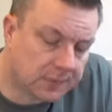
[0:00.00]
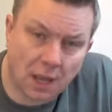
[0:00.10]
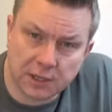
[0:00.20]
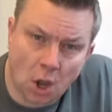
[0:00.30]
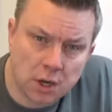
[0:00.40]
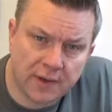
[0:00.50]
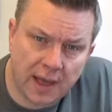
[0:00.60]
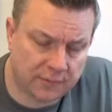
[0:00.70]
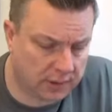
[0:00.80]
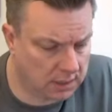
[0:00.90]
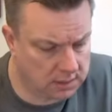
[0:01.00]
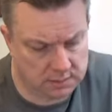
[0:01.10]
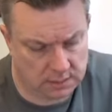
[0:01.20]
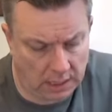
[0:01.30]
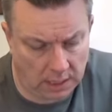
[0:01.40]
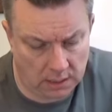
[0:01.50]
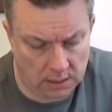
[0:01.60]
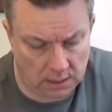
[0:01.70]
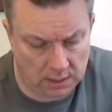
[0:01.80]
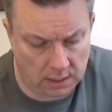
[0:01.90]
I kind of have
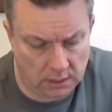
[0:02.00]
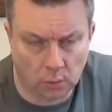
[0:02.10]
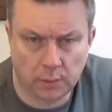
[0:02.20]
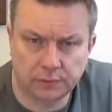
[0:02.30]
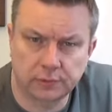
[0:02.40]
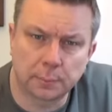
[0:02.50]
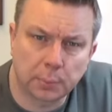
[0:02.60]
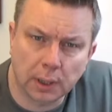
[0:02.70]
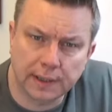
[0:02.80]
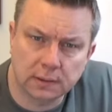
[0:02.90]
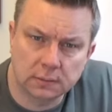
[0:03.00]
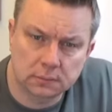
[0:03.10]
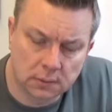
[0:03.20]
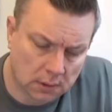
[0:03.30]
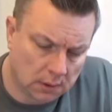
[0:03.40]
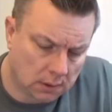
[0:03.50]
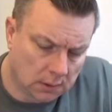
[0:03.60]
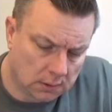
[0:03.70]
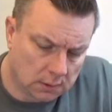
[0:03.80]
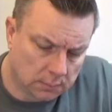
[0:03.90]
an almost complete
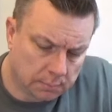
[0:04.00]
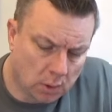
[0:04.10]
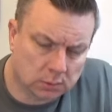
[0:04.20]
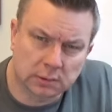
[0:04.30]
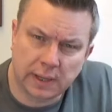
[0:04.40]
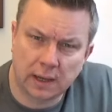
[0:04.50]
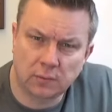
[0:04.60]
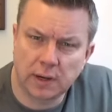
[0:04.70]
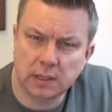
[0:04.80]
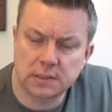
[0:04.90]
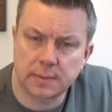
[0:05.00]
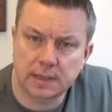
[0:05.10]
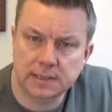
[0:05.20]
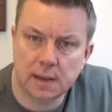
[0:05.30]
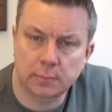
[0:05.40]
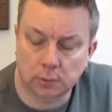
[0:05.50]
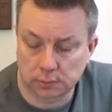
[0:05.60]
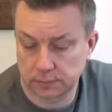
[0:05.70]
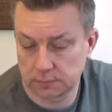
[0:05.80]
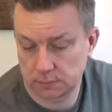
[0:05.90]
model now ready to be assembled.